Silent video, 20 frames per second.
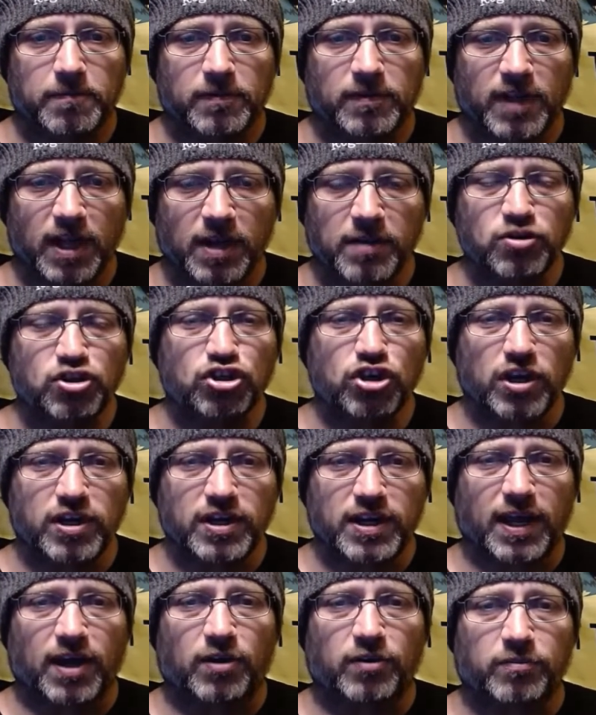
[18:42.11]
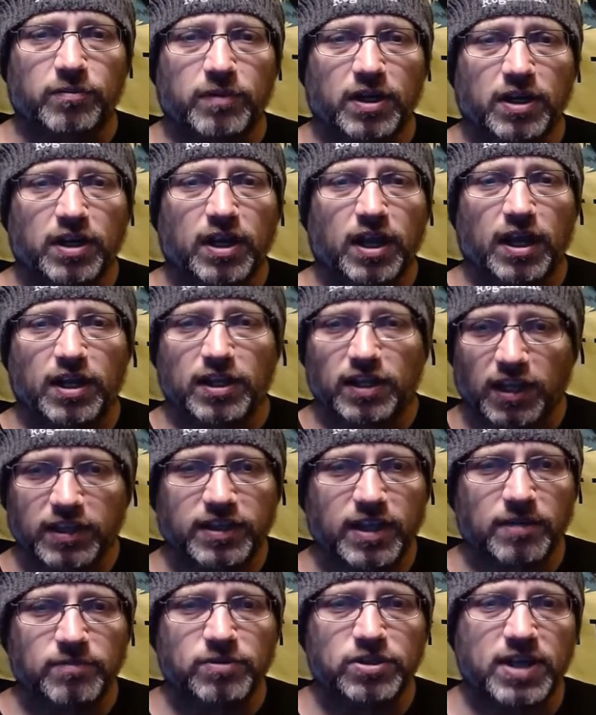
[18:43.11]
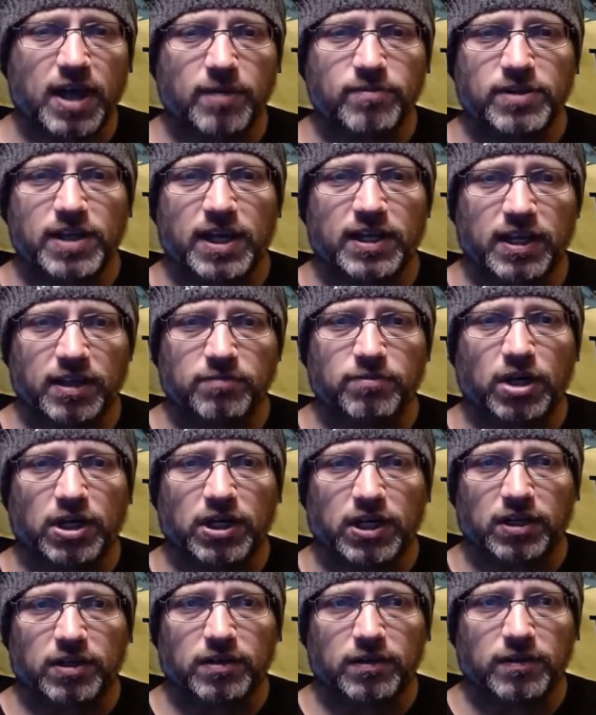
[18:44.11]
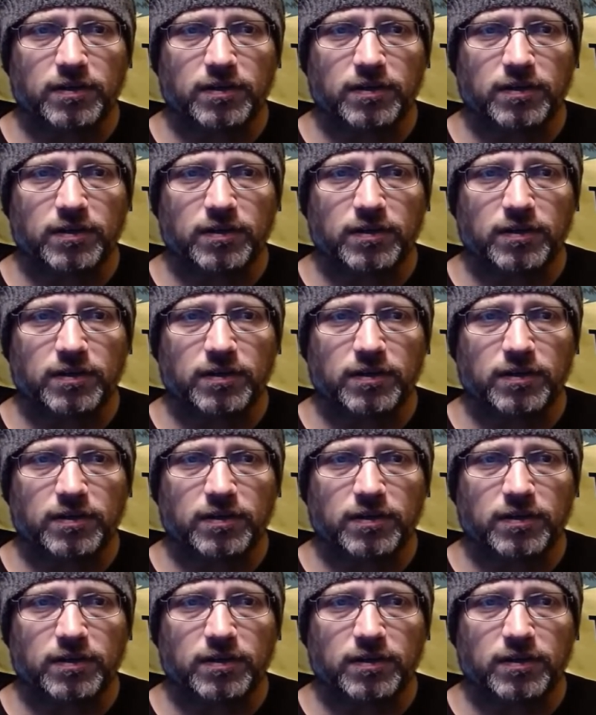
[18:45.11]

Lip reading: Let them shut down. And let them stop taking money.